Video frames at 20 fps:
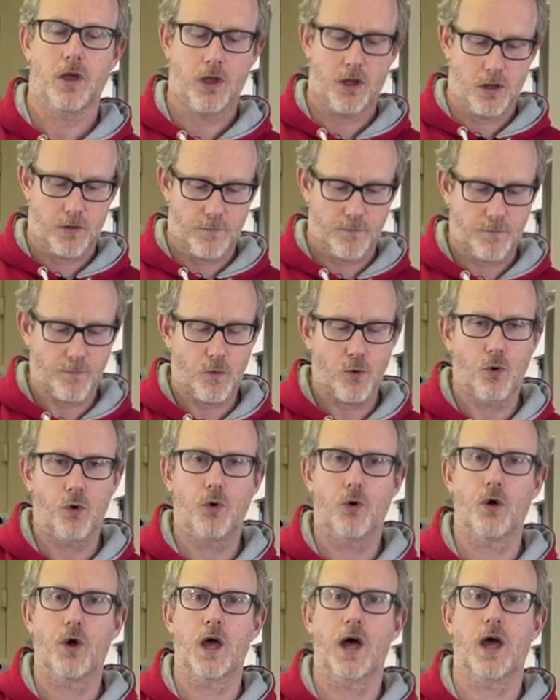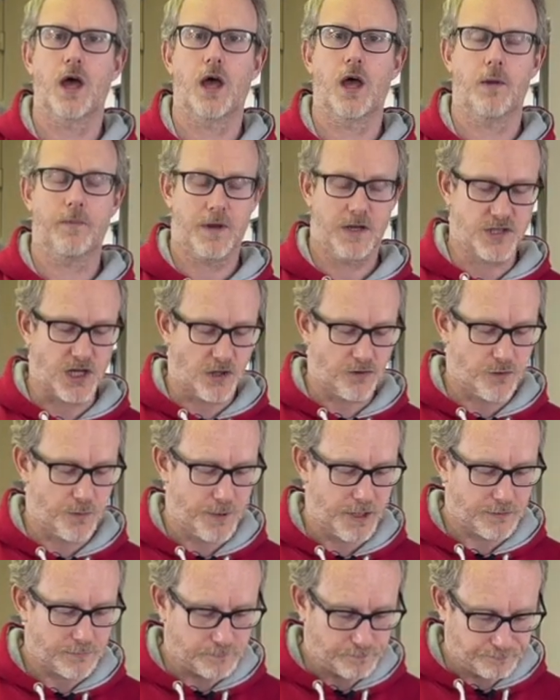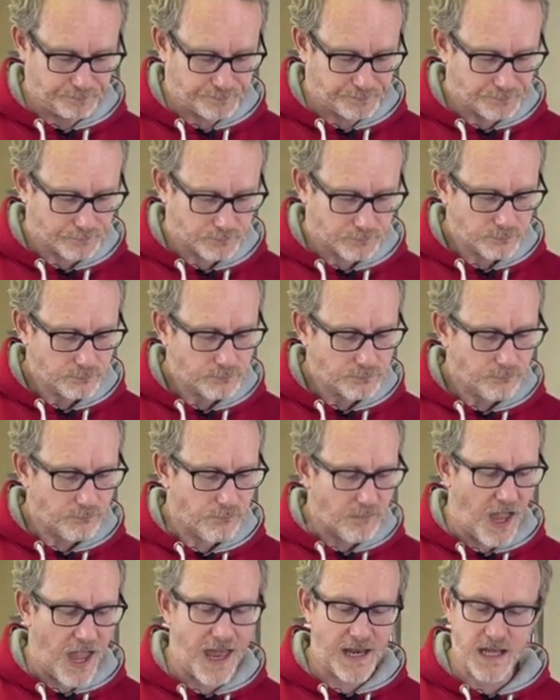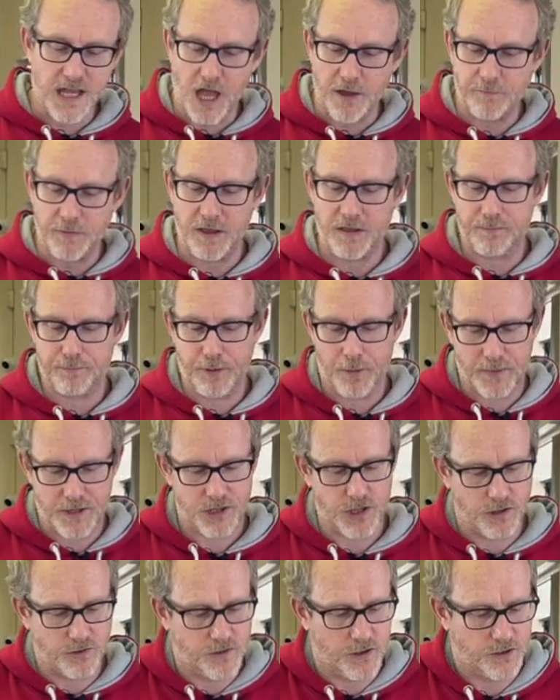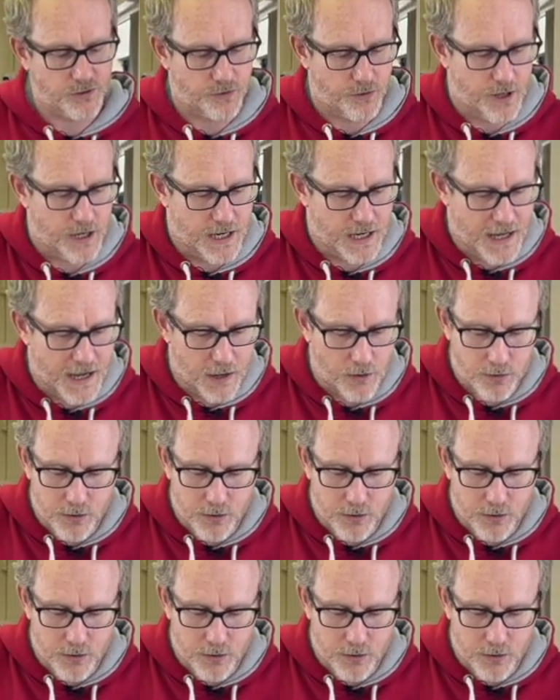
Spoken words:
for a gentleman, and he gave me permission to try it out